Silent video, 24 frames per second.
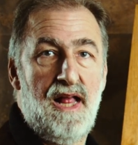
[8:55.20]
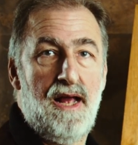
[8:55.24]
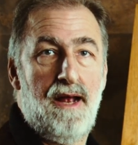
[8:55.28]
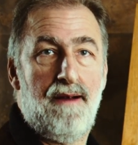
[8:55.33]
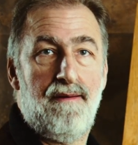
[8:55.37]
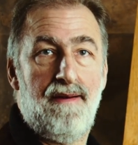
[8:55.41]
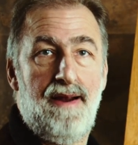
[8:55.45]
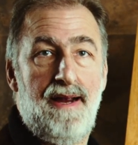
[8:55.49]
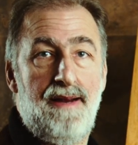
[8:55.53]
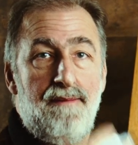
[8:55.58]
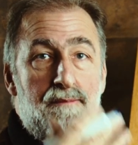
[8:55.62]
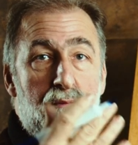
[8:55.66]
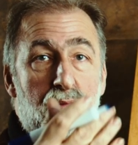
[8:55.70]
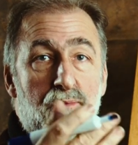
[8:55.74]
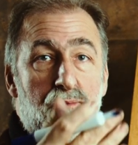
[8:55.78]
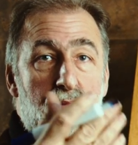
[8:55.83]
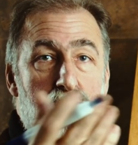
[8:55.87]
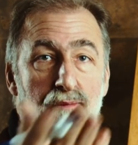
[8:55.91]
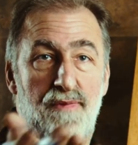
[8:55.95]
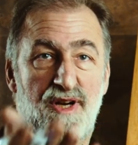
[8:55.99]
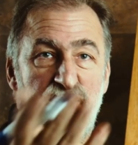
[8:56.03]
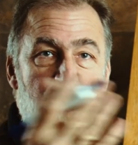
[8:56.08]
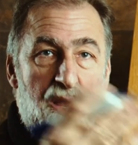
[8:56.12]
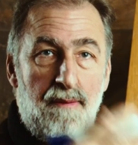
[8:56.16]
All right,
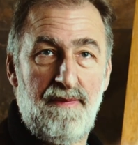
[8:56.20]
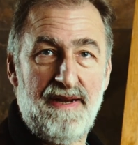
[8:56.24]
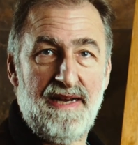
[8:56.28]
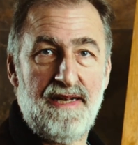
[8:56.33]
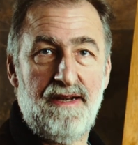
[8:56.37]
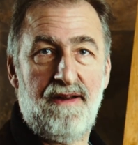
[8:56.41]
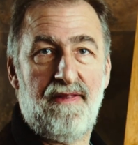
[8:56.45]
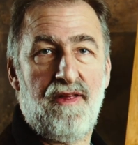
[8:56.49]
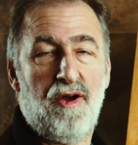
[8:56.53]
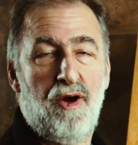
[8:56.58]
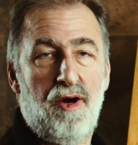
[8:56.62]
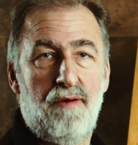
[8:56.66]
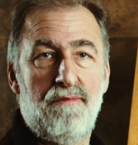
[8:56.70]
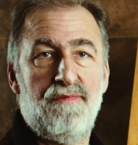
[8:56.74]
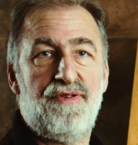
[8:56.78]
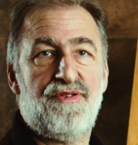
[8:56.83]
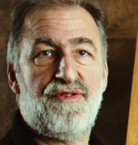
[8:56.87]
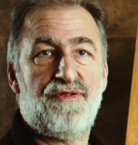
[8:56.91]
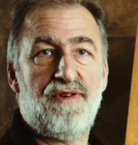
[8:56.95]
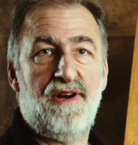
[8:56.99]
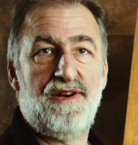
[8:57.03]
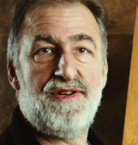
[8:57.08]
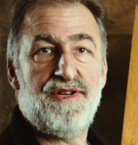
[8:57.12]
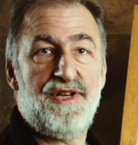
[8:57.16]
coming into the home
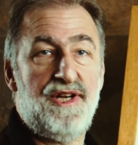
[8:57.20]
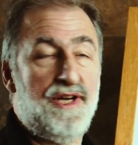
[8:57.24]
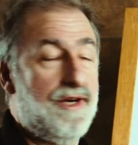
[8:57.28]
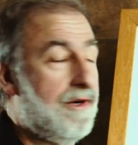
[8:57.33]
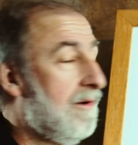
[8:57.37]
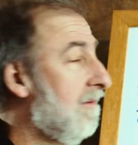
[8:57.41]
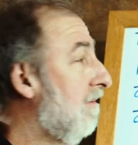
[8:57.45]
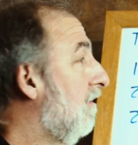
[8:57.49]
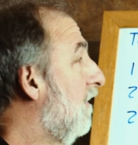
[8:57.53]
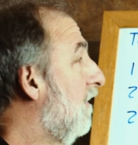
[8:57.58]
stretch here,